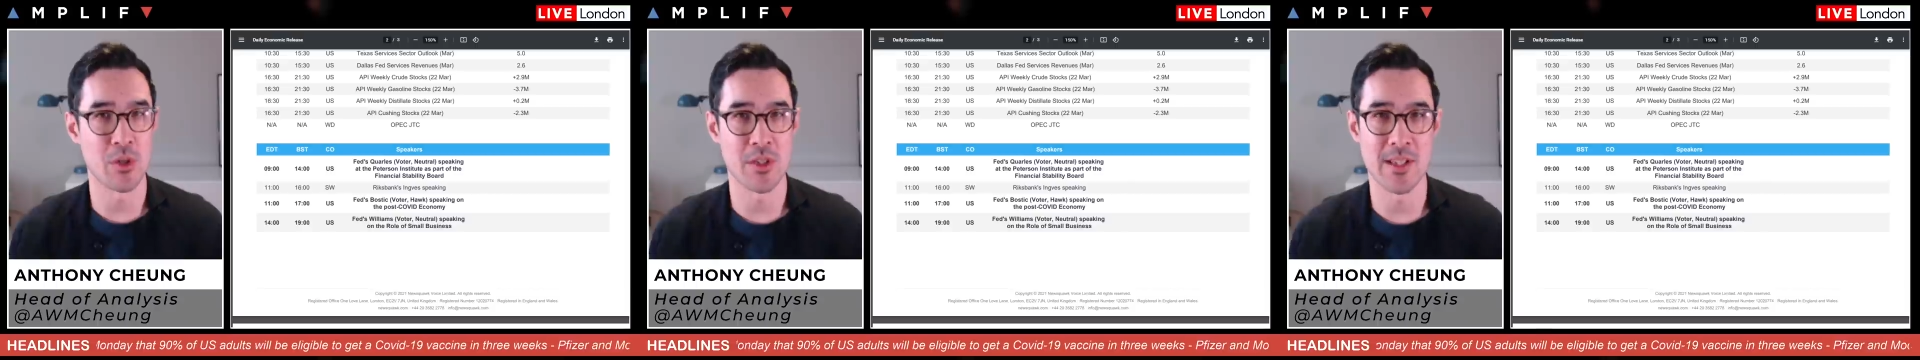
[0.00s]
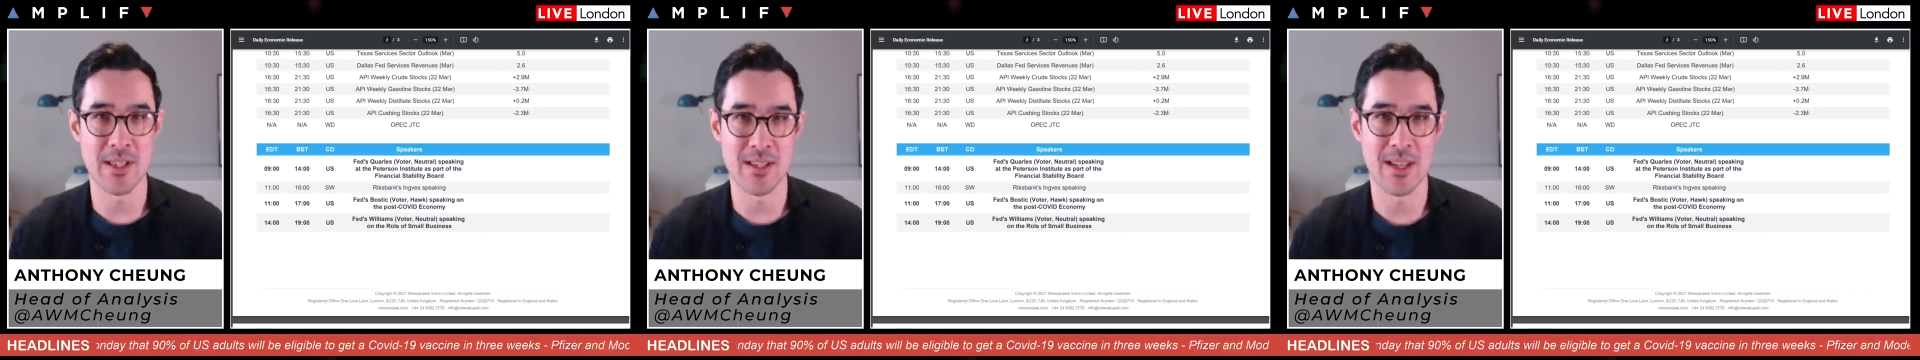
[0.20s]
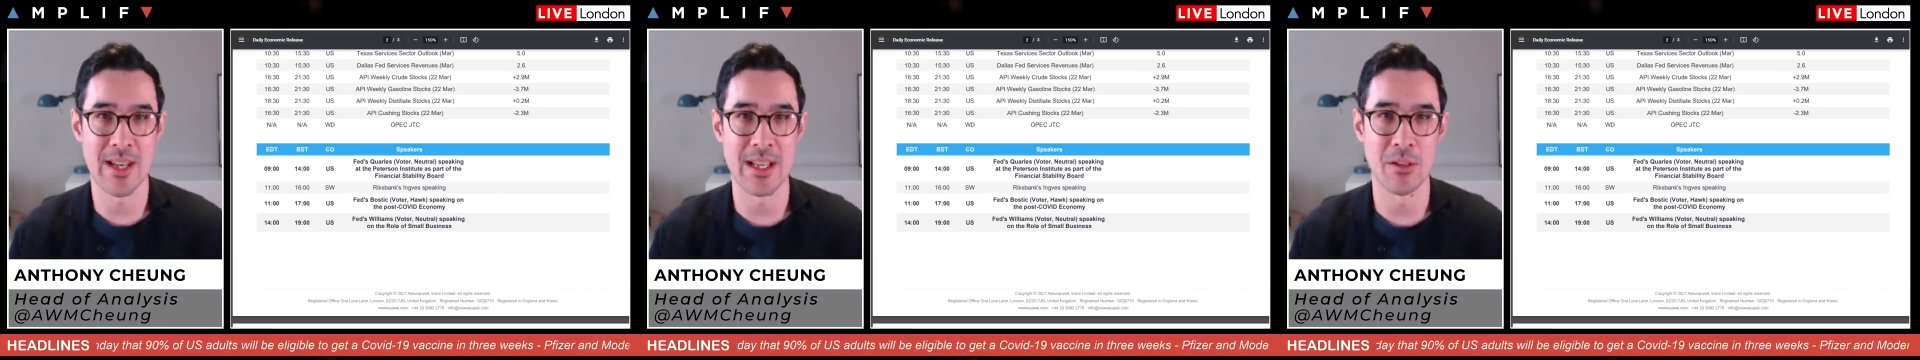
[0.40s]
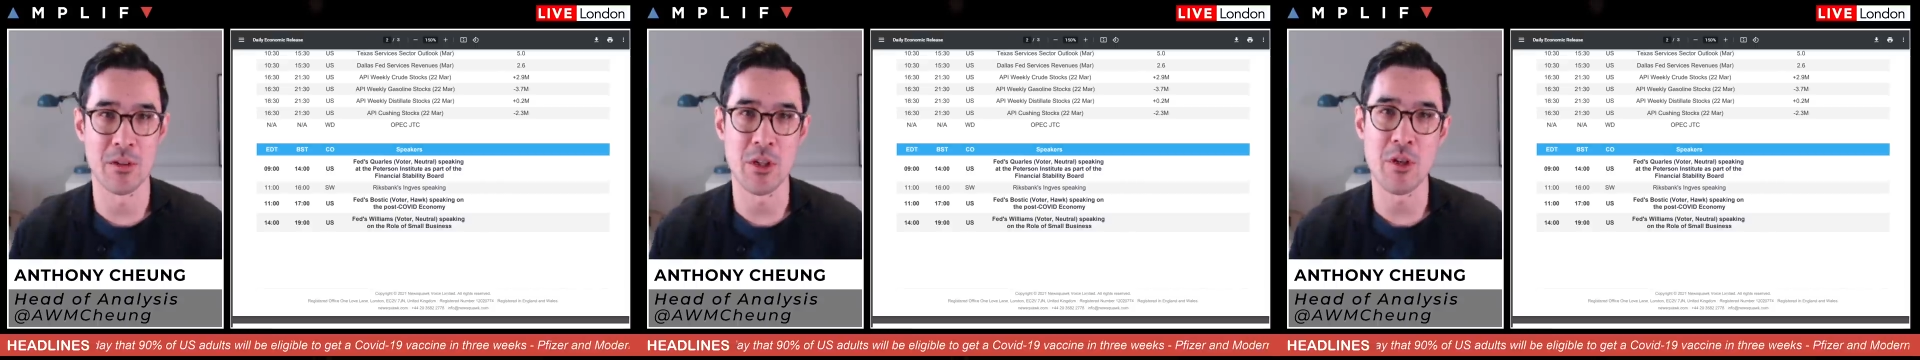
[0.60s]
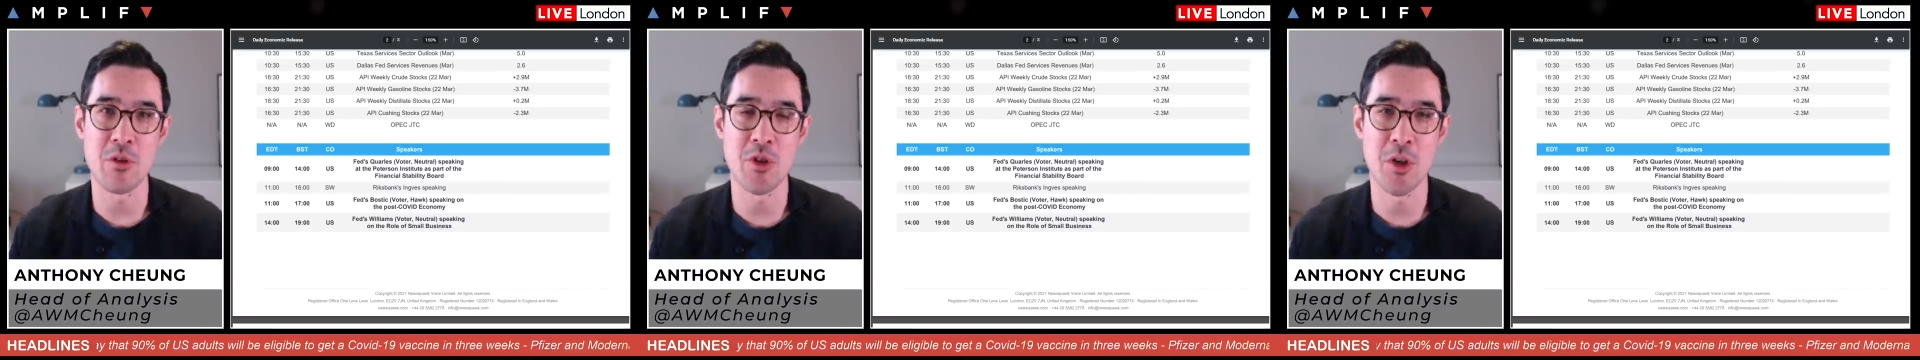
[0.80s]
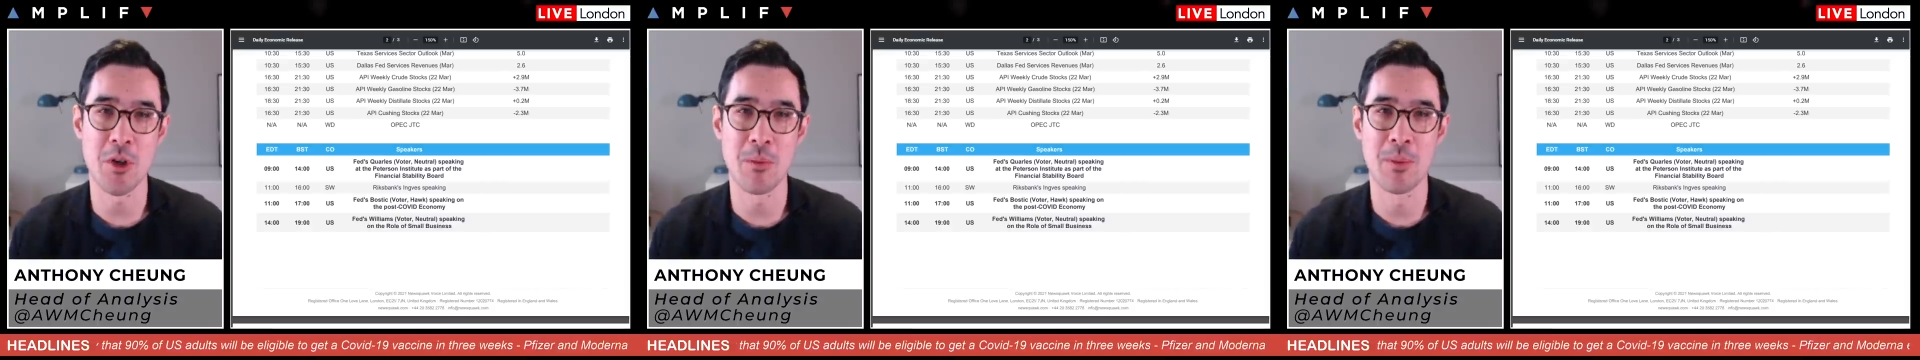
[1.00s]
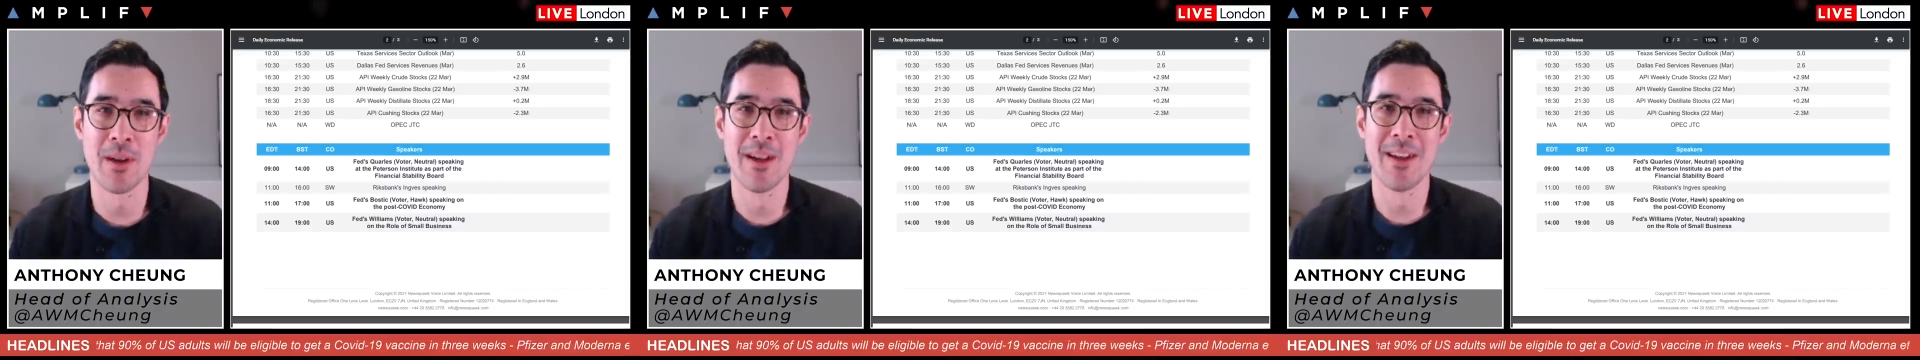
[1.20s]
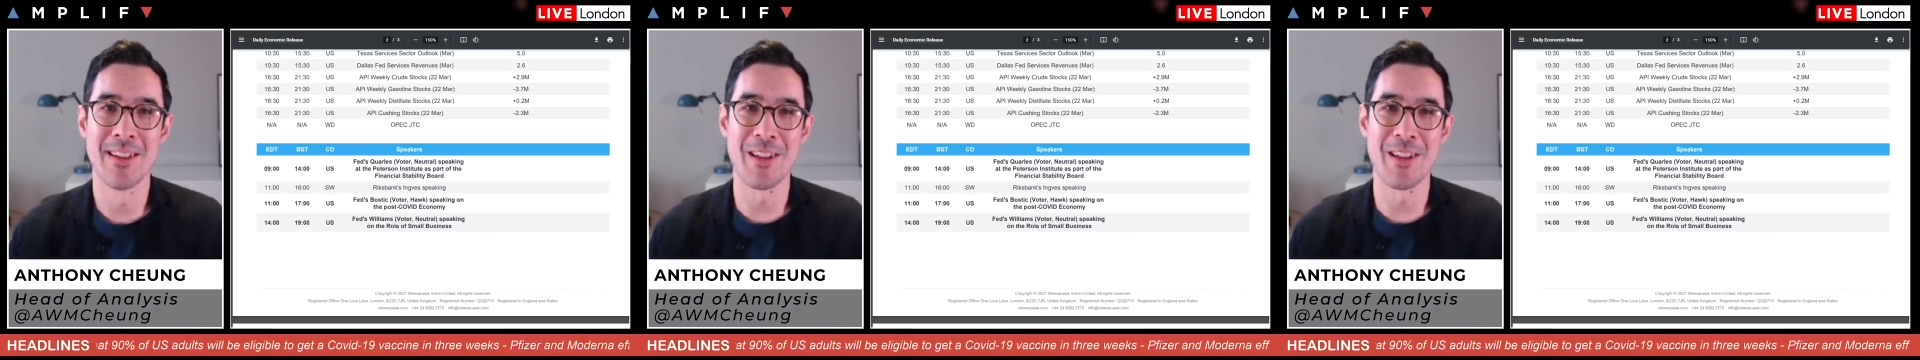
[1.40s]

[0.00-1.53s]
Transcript: watching this delayed on YouTube,